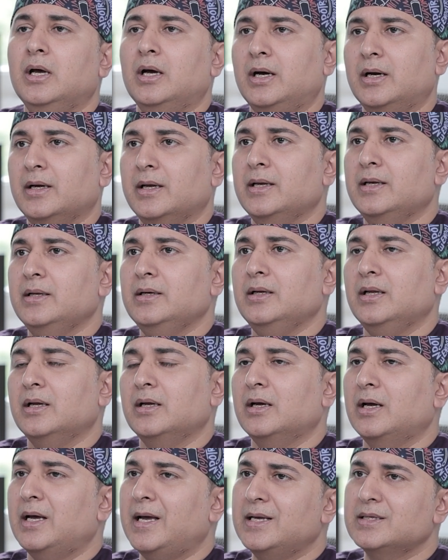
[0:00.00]
Again,
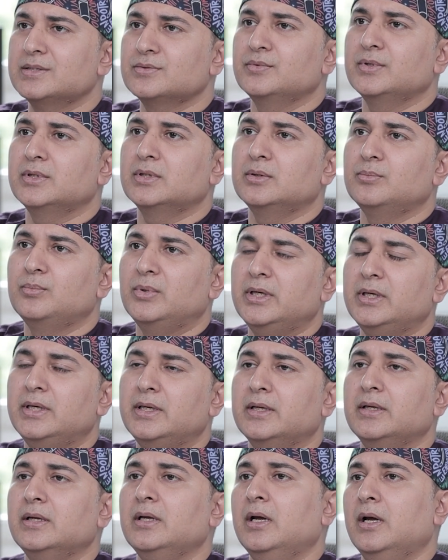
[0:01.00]
as with
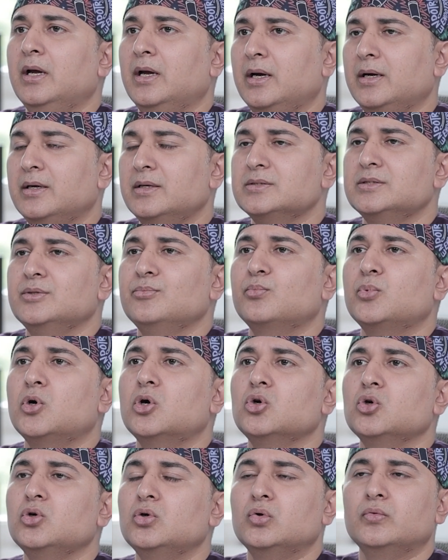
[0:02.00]
bleeding, it is
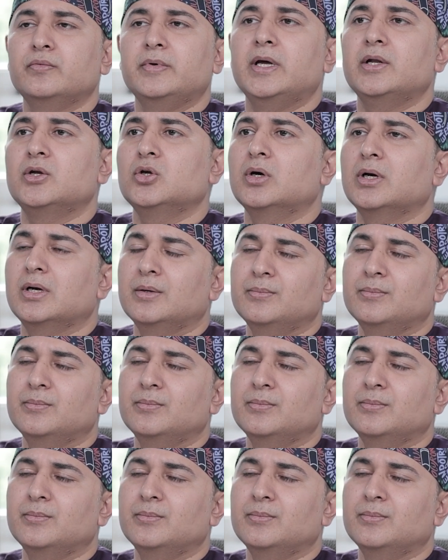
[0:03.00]
important to wear your